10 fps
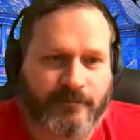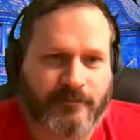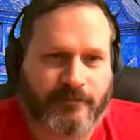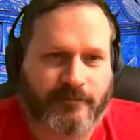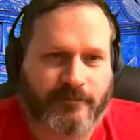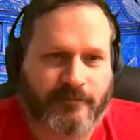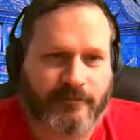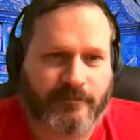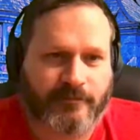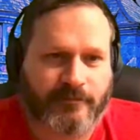
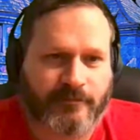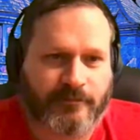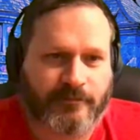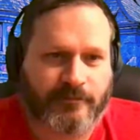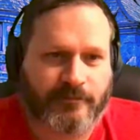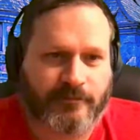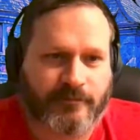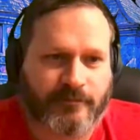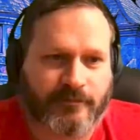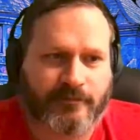
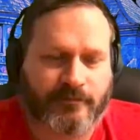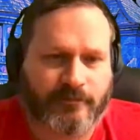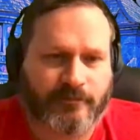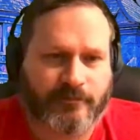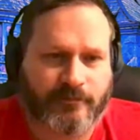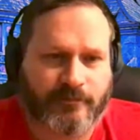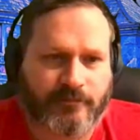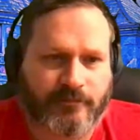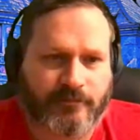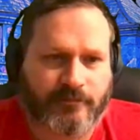
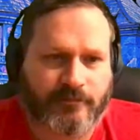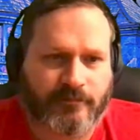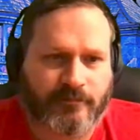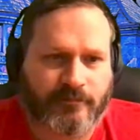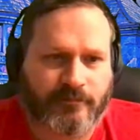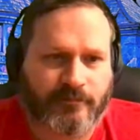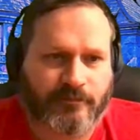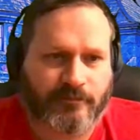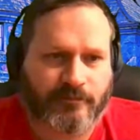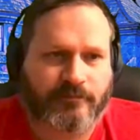
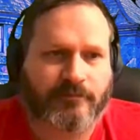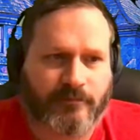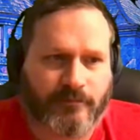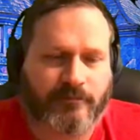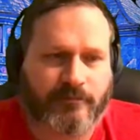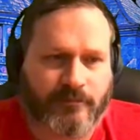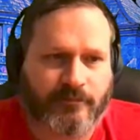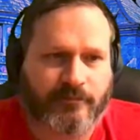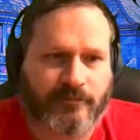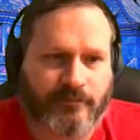
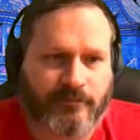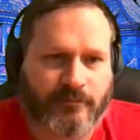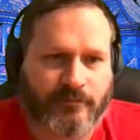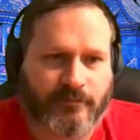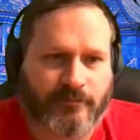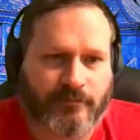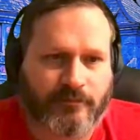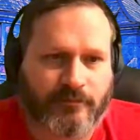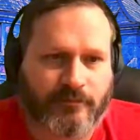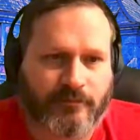
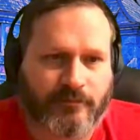No words are spoken by the person on screen.